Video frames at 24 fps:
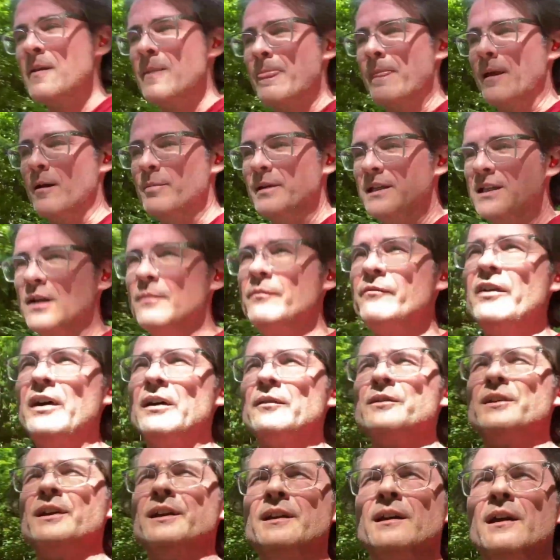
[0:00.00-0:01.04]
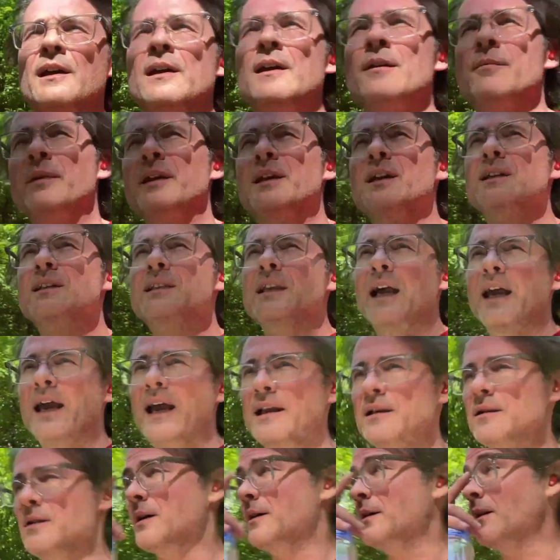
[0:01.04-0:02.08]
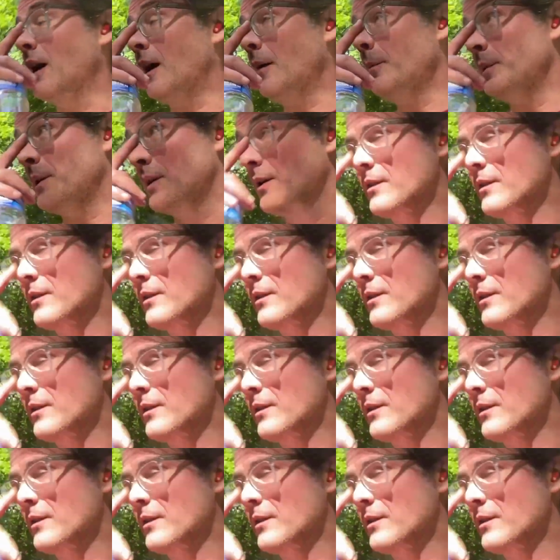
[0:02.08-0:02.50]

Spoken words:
a bit dumbfounded because I had upped